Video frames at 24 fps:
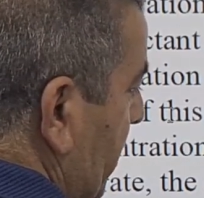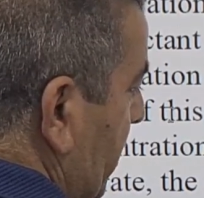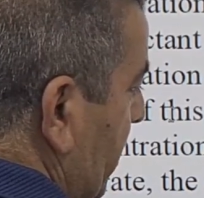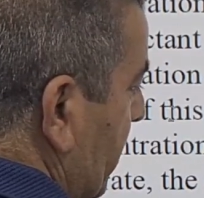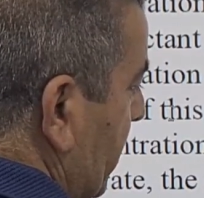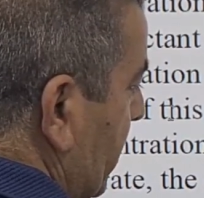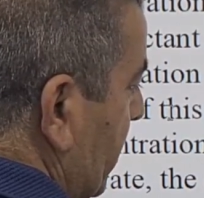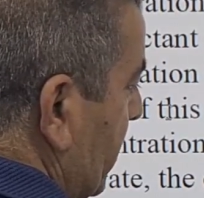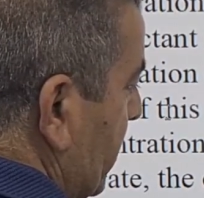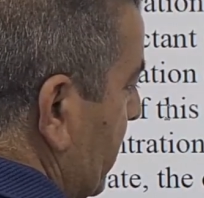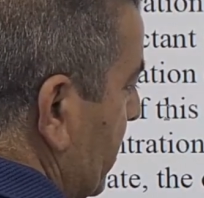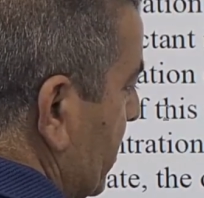
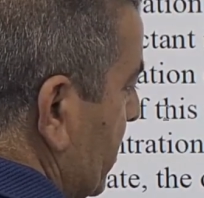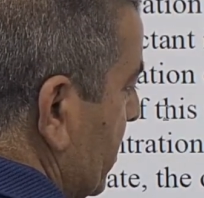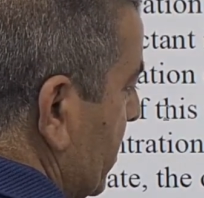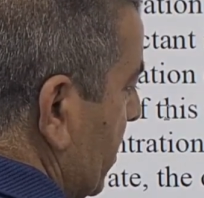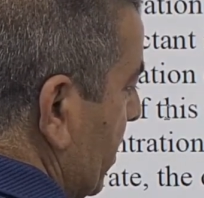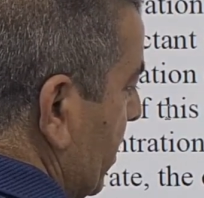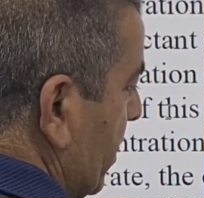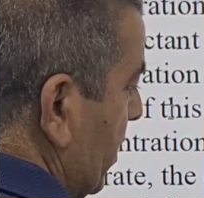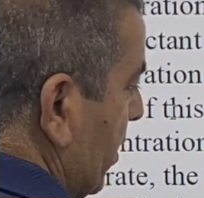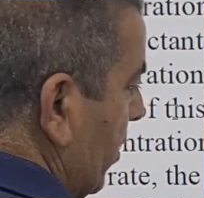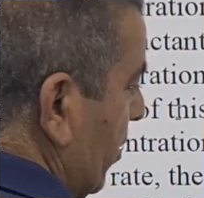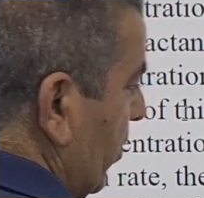is
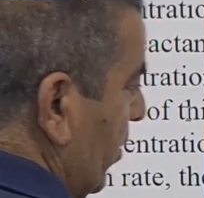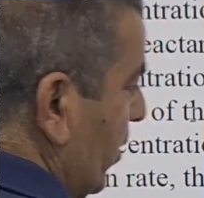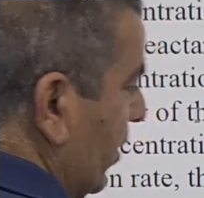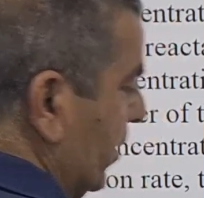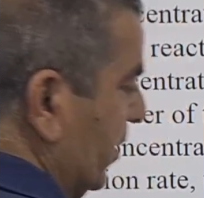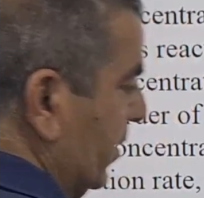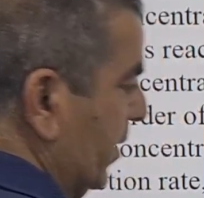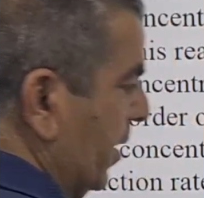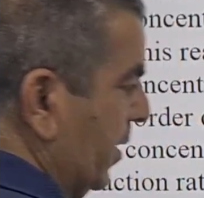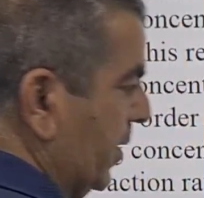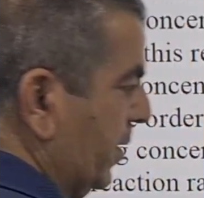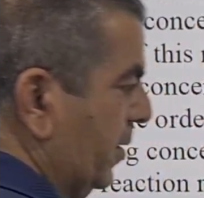the
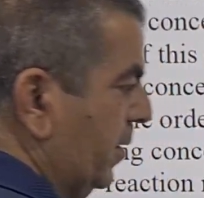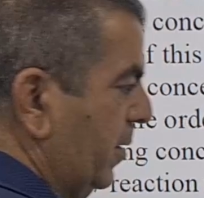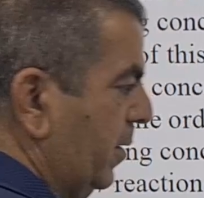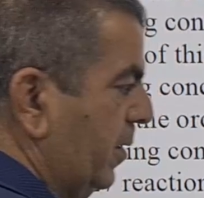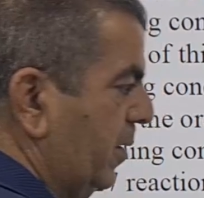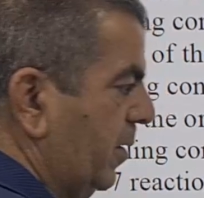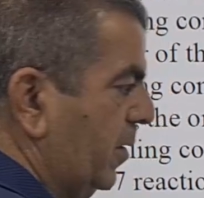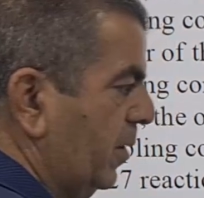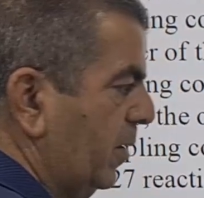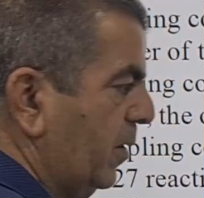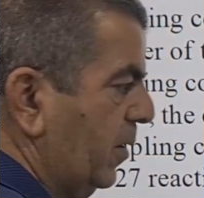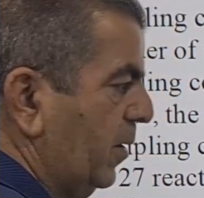order.
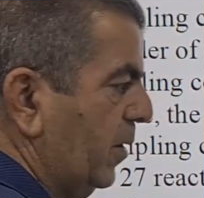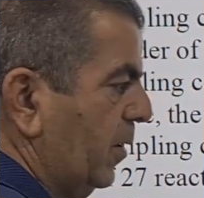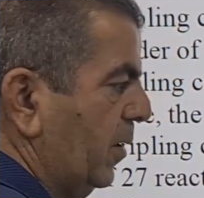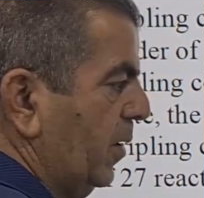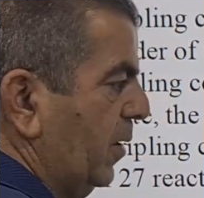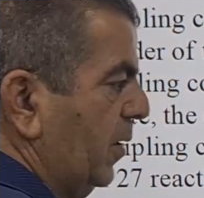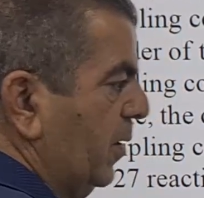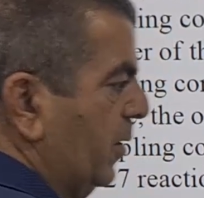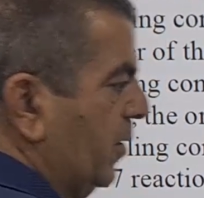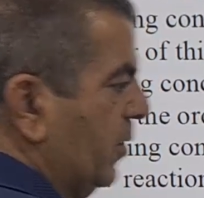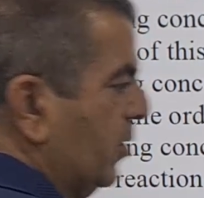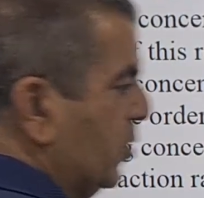
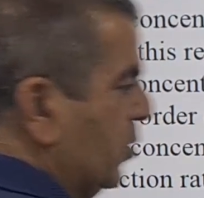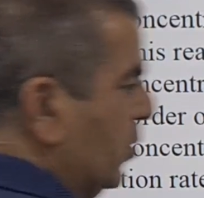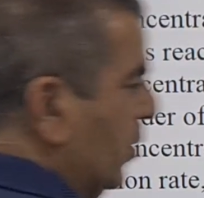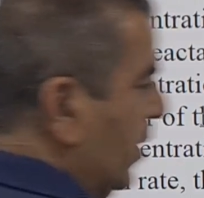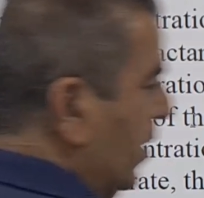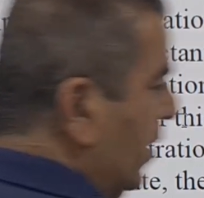So